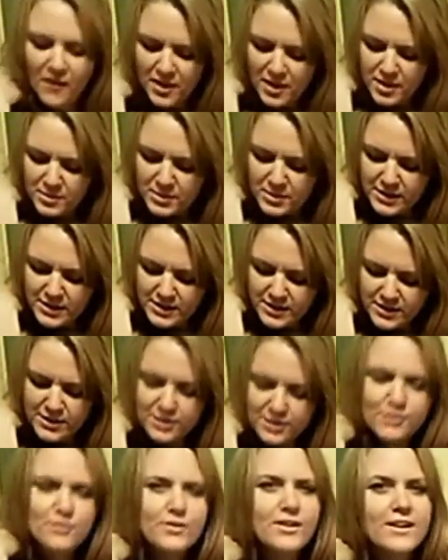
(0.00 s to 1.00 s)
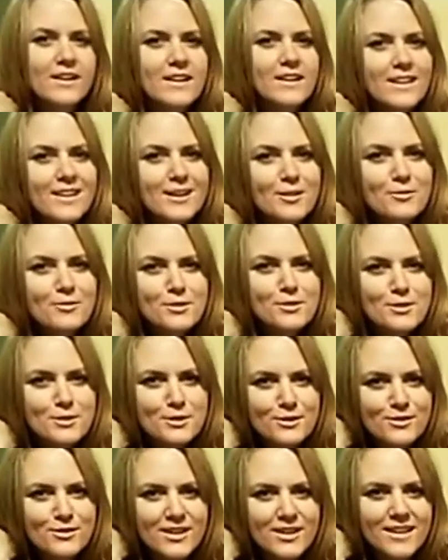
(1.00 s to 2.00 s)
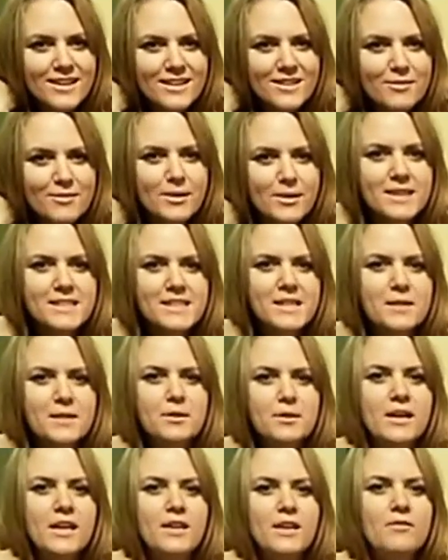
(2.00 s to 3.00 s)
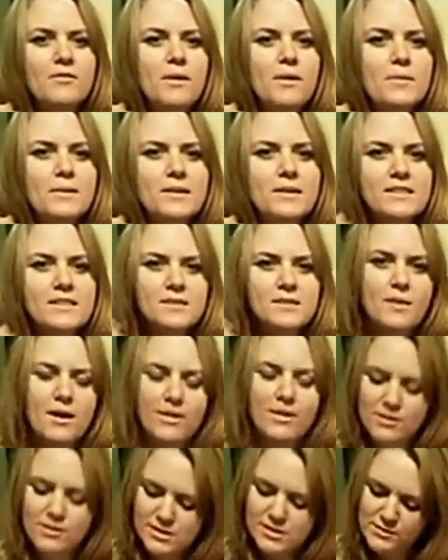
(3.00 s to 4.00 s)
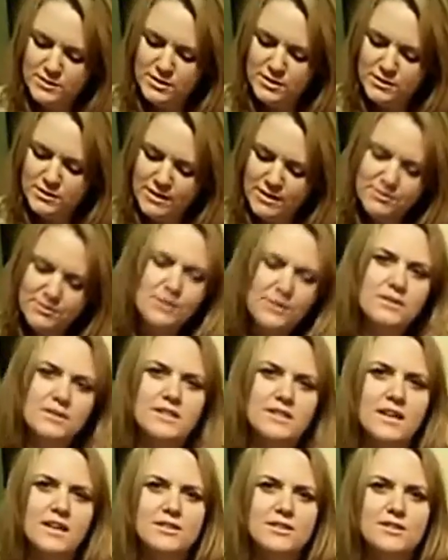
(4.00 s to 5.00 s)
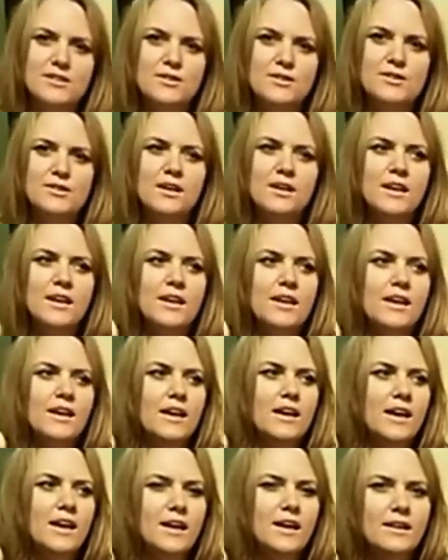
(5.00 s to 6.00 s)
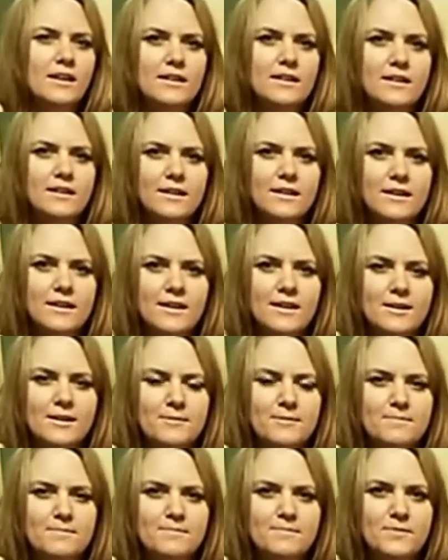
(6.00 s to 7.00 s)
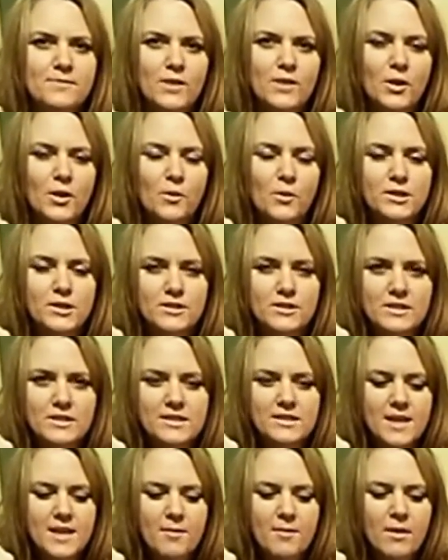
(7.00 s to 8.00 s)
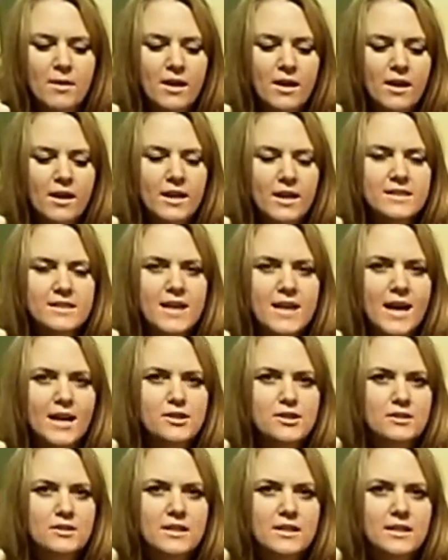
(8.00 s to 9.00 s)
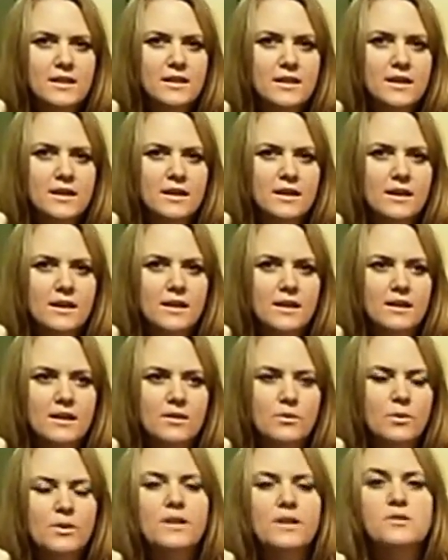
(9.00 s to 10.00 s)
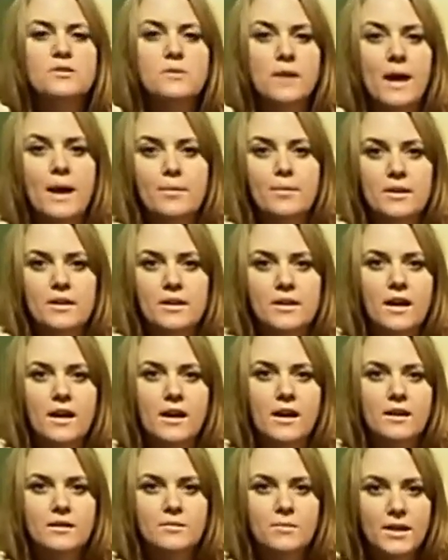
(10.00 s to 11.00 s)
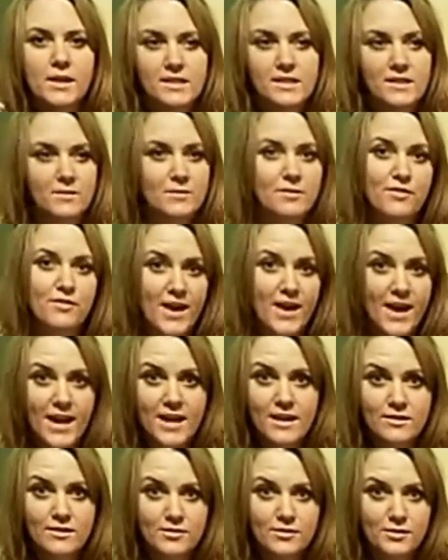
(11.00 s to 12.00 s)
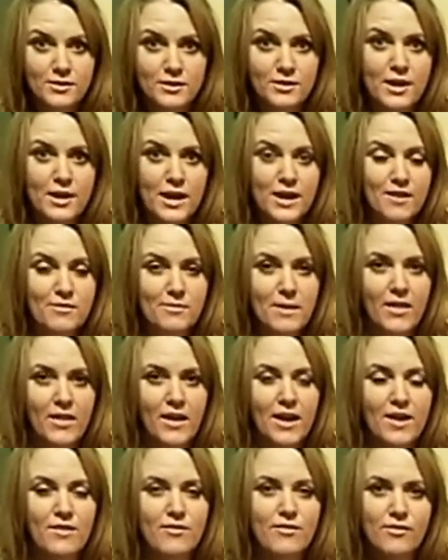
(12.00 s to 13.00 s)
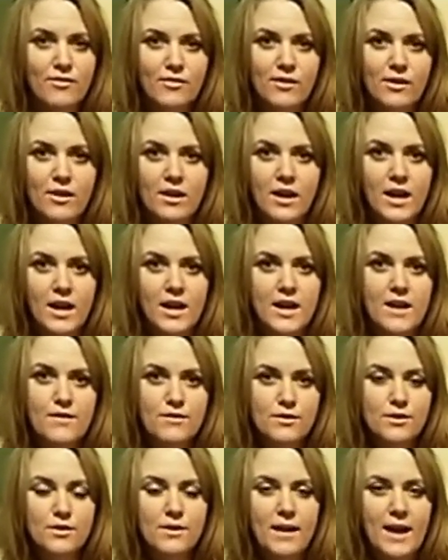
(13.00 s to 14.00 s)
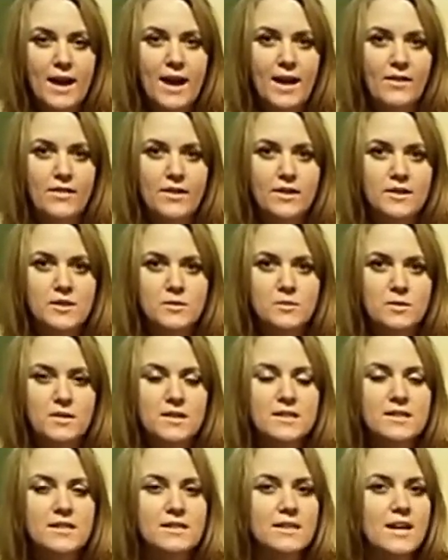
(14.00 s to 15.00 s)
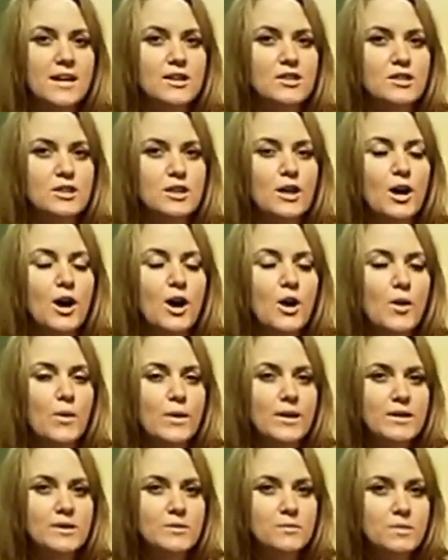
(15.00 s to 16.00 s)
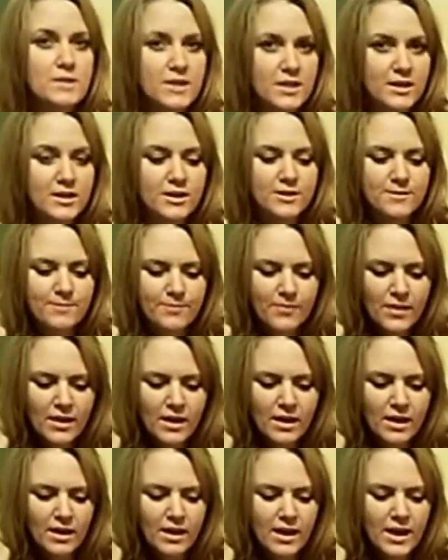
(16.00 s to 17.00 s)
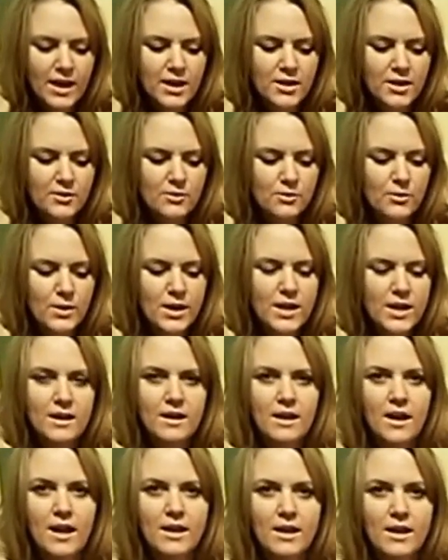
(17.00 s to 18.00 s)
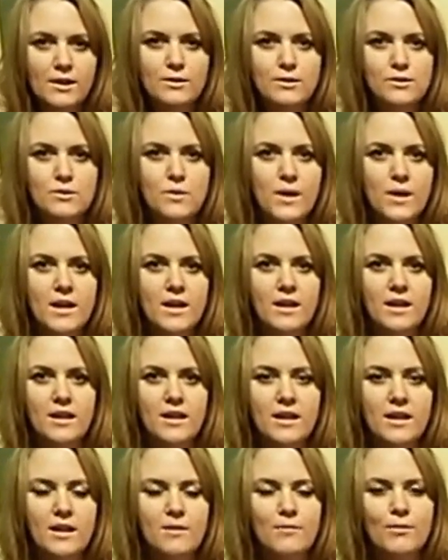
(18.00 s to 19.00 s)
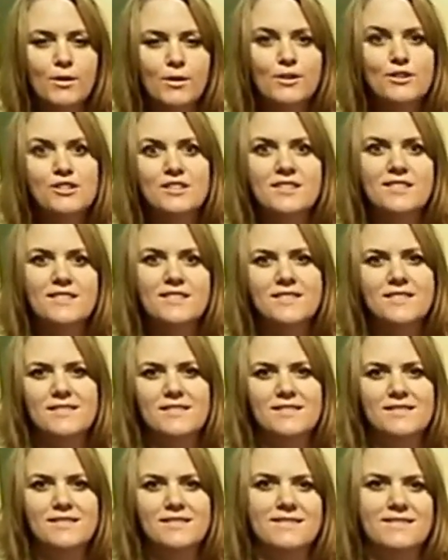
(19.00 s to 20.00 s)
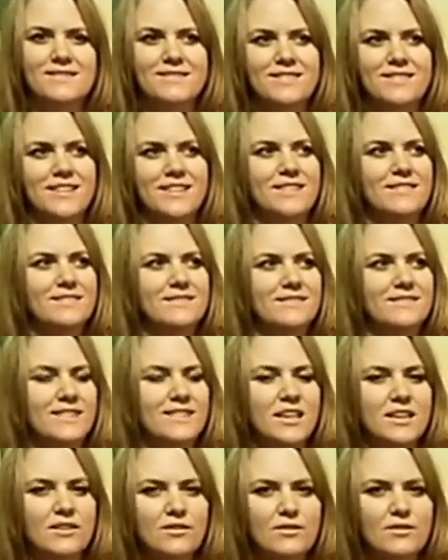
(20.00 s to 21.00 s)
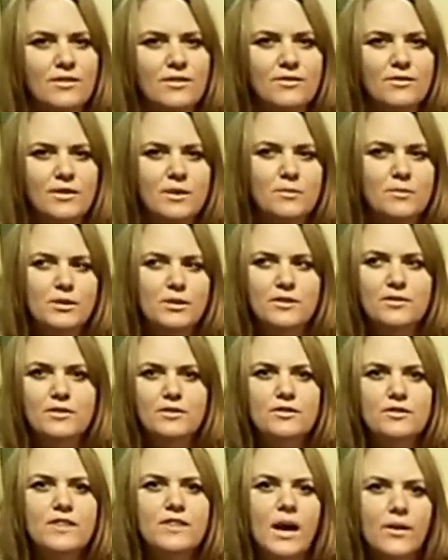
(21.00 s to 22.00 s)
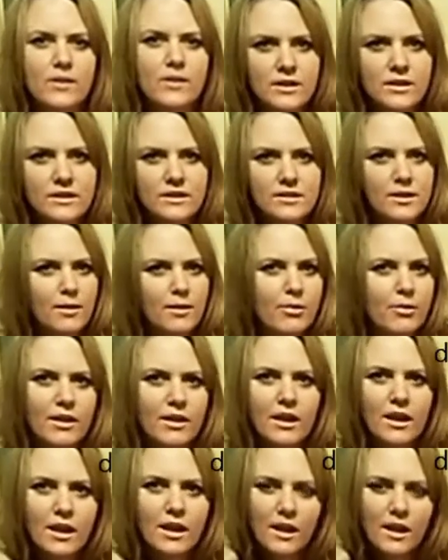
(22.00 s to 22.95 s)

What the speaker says: But no, very observant, Mary Tamara, and maybe some others of you have noticed that too and are wondering the same. It's actually, well, here's what happened. Because I've been fat for a lot of my life, I never knew I had this, but this has actually always been here. And when I lose weight, it emerges, you know, like a beautiful flower or something.